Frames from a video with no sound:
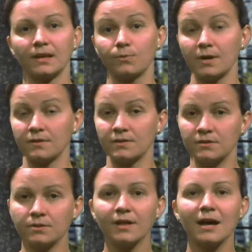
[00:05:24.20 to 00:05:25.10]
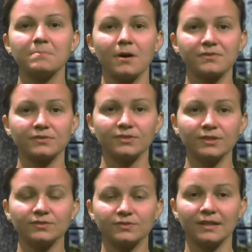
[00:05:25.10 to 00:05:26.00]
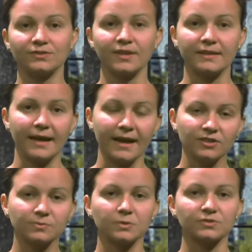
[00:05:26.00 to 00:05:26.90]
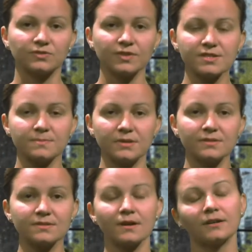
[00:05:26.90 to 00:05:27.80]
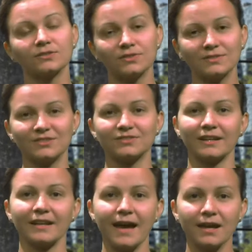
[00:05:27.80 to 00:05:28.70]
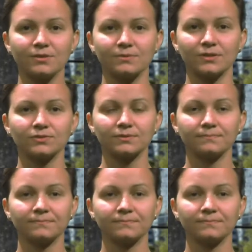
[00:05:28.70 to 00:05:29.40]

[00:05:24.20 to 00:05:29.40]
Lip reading: where the null hypothesis is that expert assessments are statistically accurate.